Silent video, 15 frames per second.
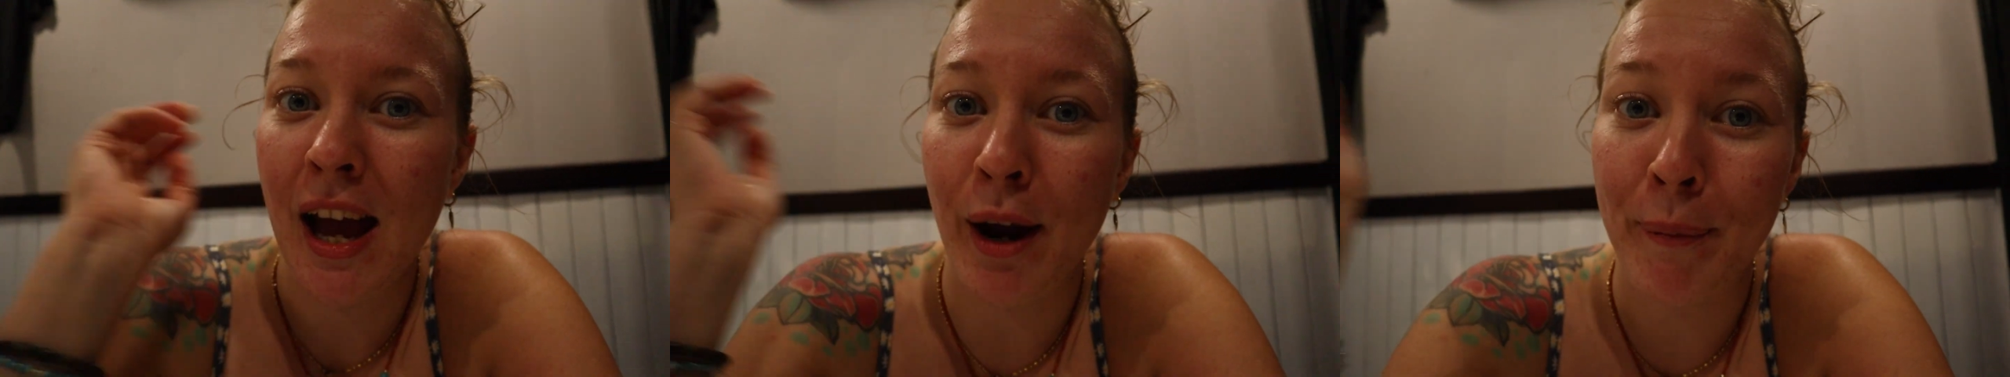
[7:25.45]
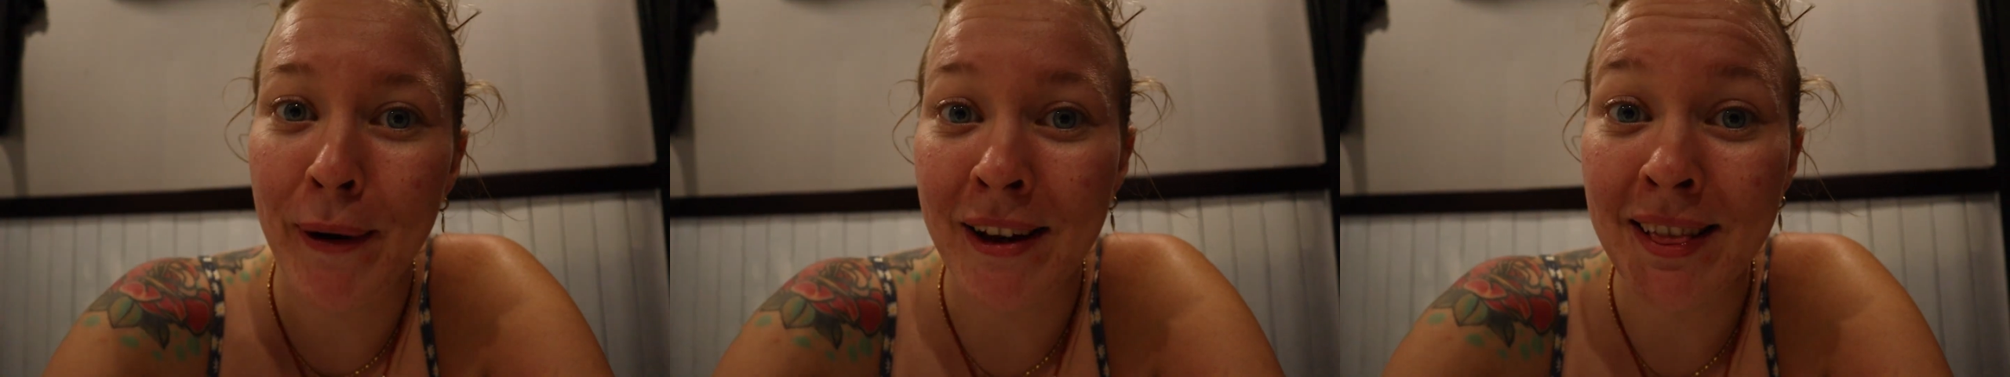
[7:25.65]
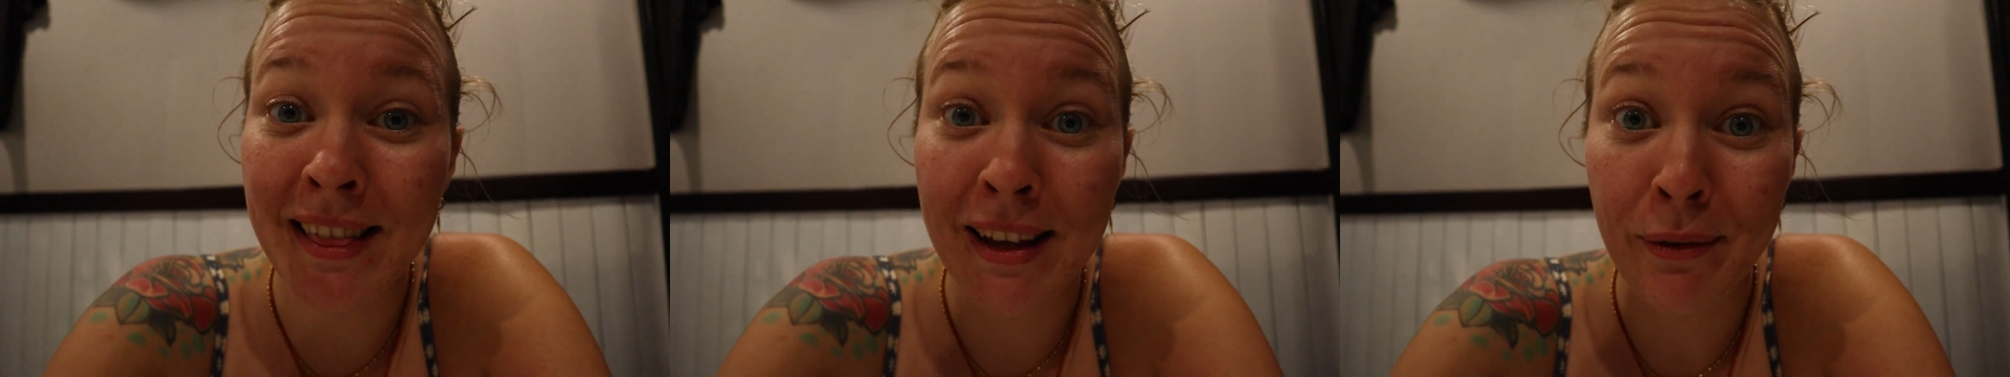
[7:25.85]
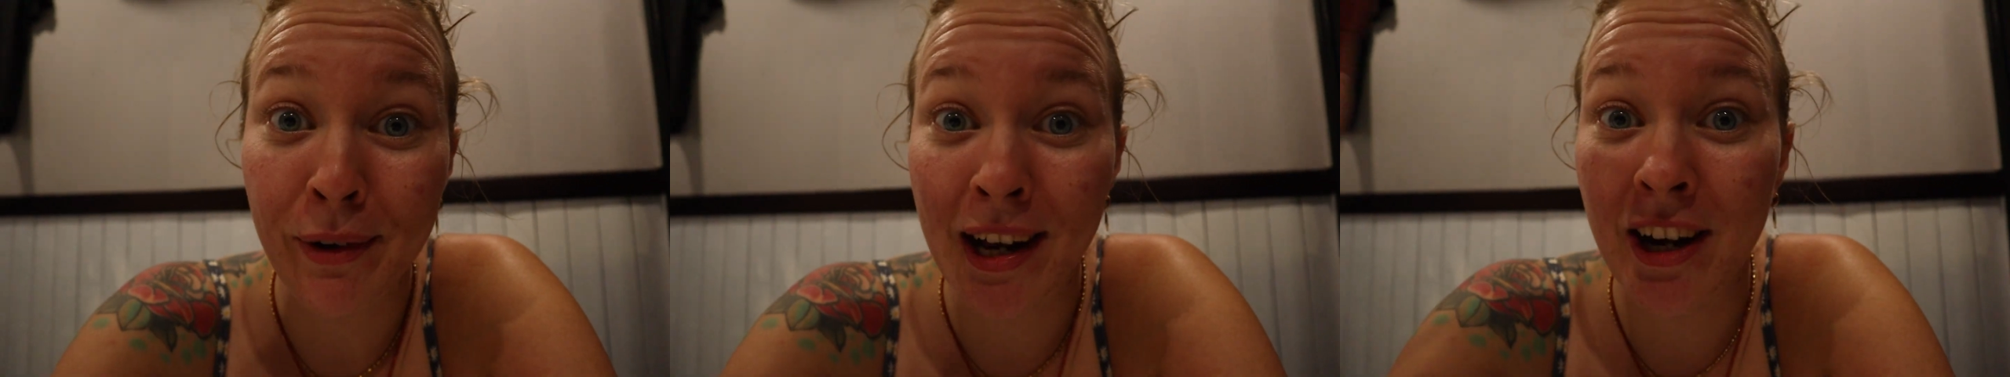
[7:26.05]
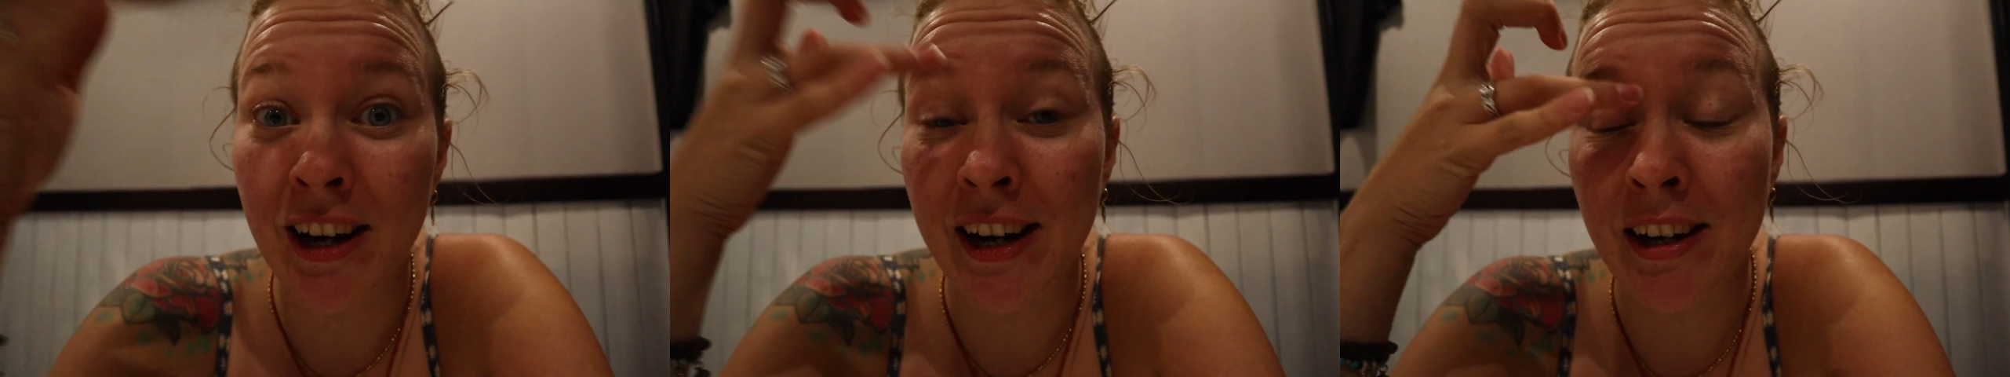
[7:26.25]
Apparently
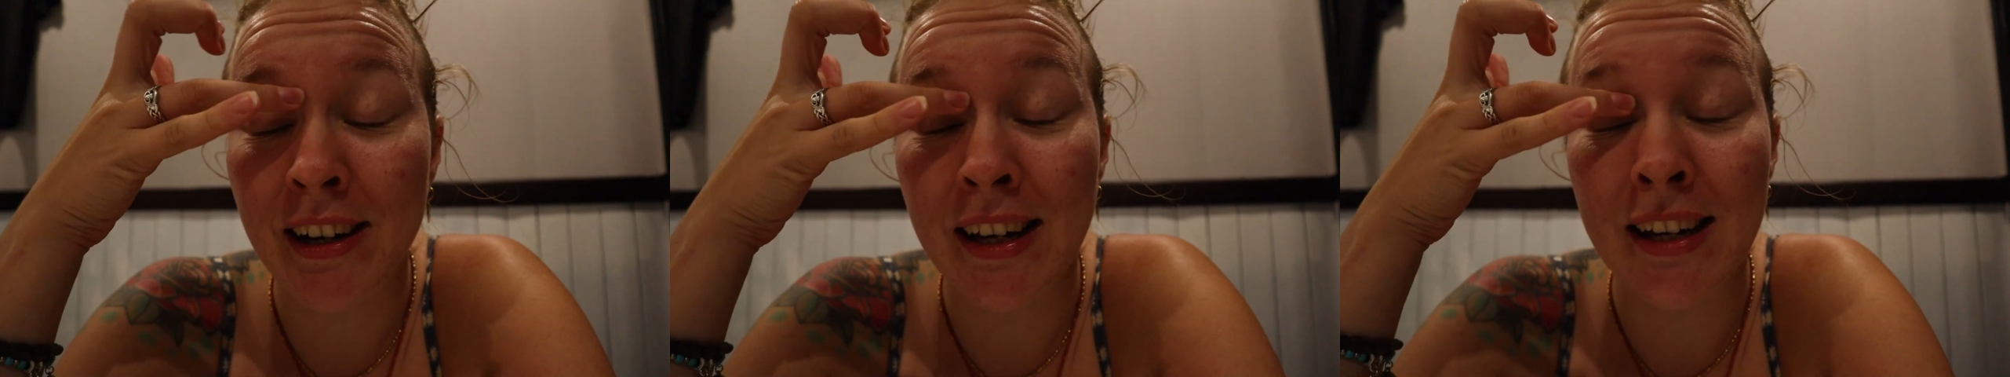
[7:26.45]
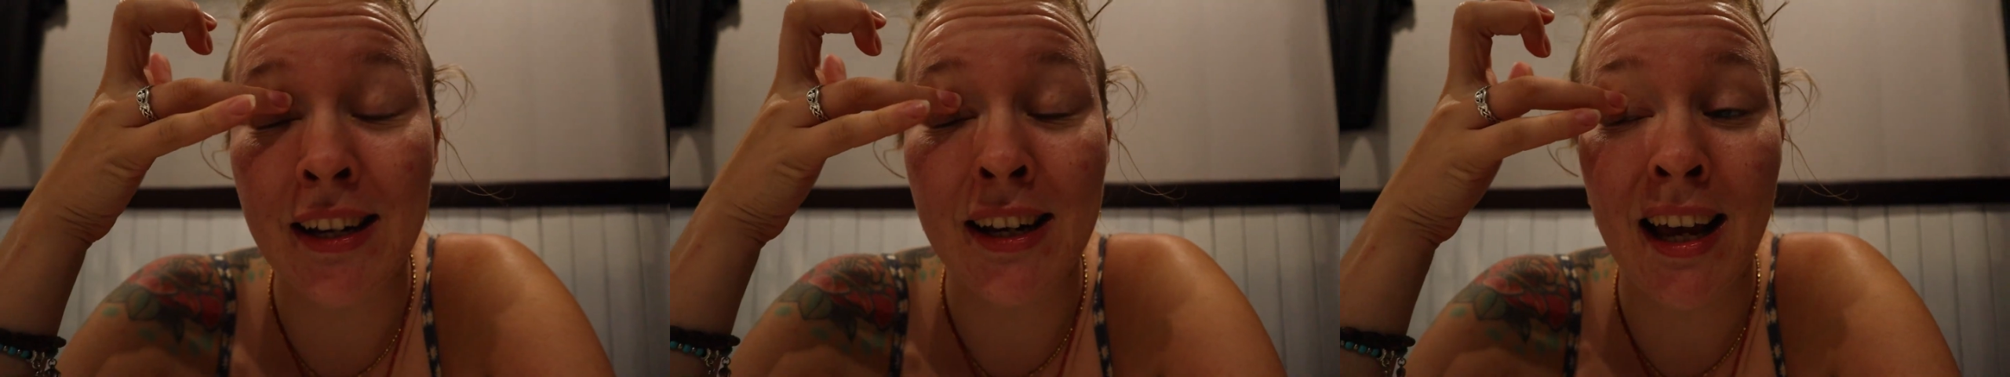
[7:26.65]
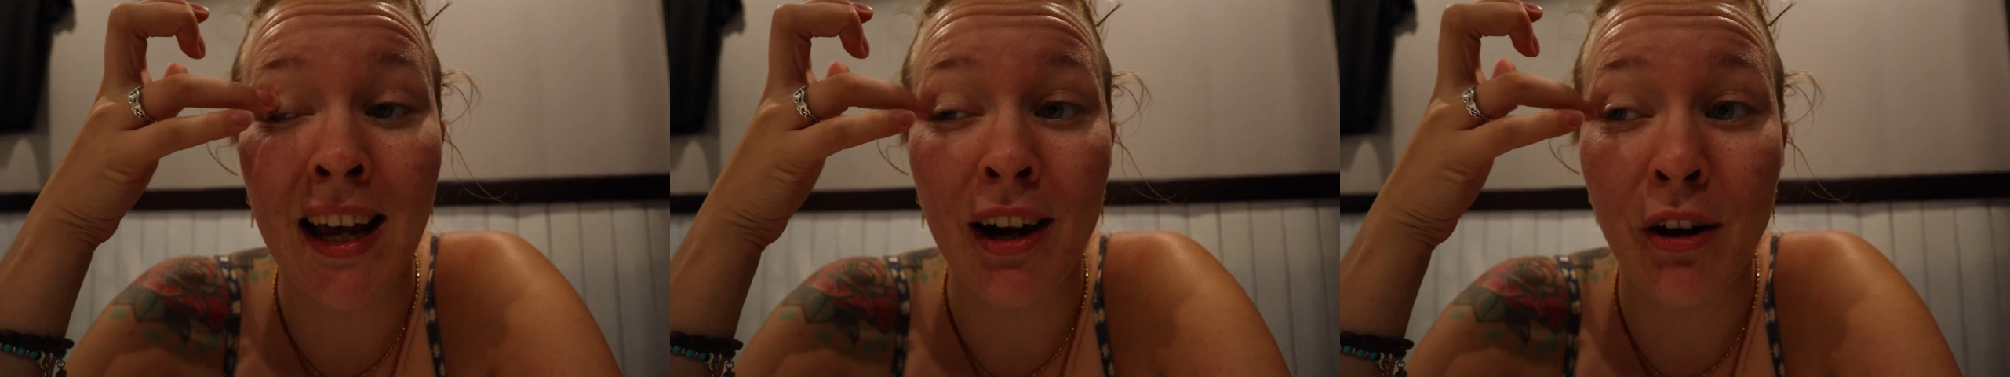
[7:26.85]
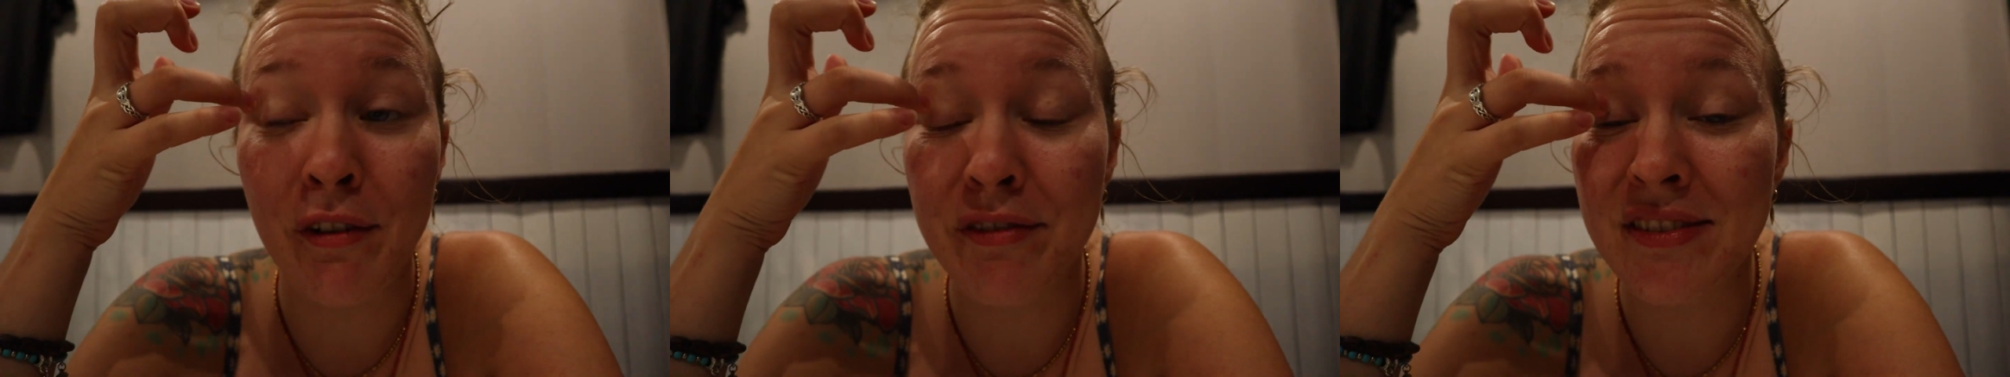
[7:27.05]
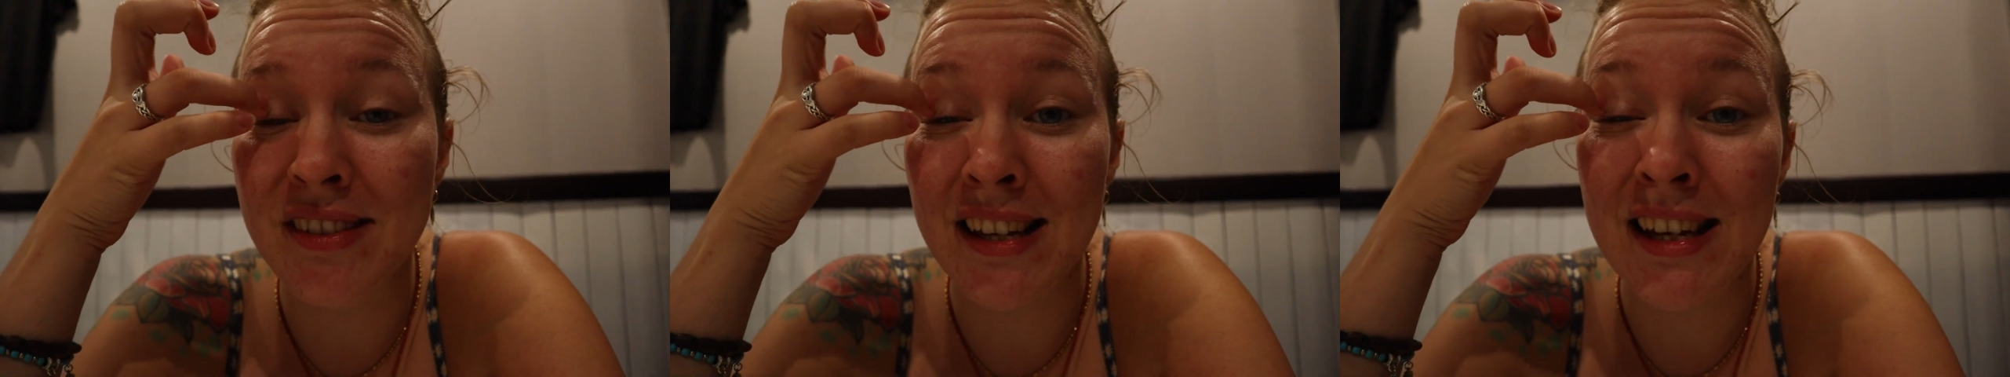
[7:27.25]
we're here in the
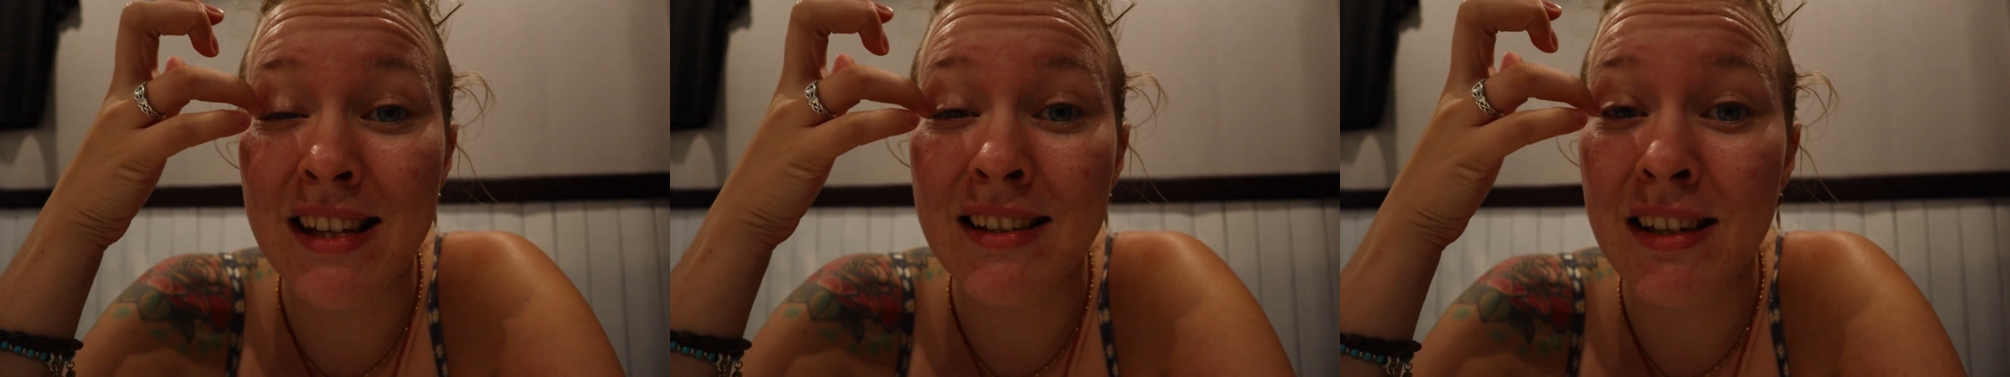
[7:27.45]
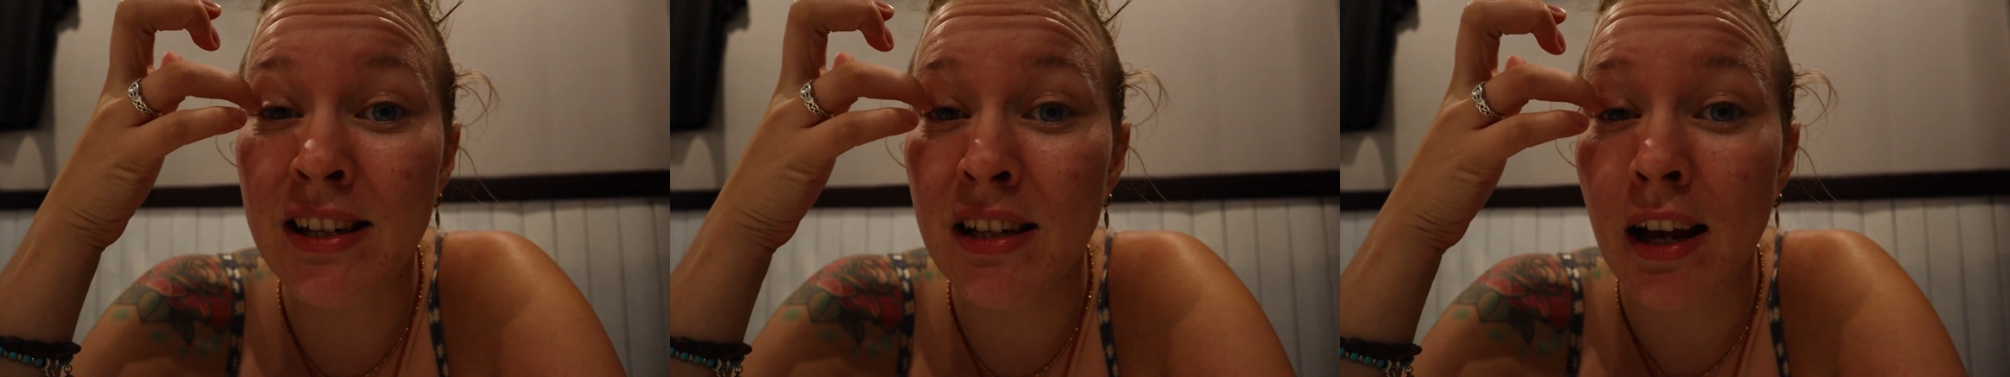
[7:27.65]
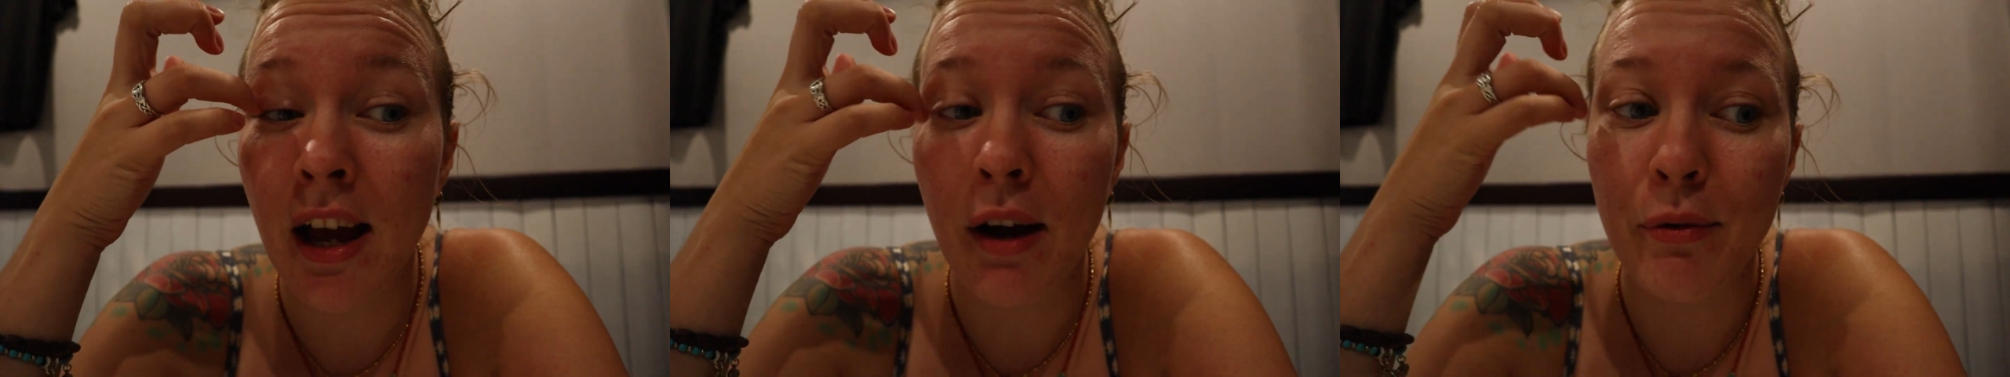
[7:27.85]
off season,